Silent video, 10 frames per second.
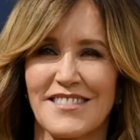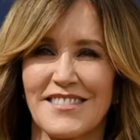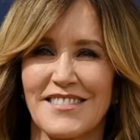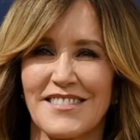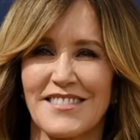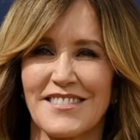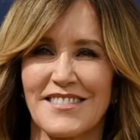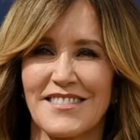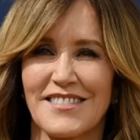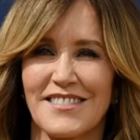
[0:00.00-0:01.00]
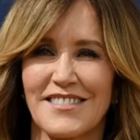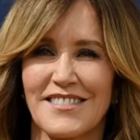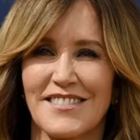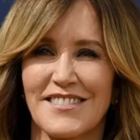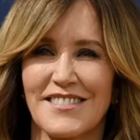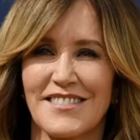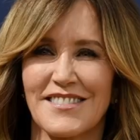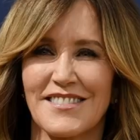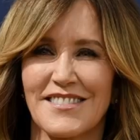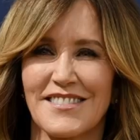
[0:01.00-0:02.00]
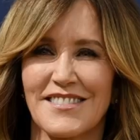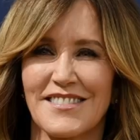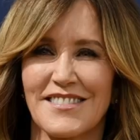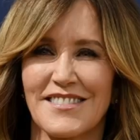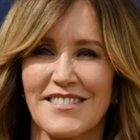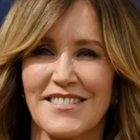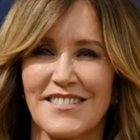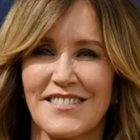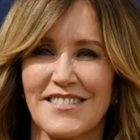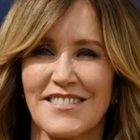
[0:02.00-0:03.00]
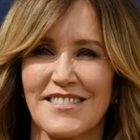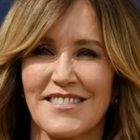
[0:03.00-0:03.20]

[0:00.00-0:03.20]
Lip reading: No words are spoken by the person on screen.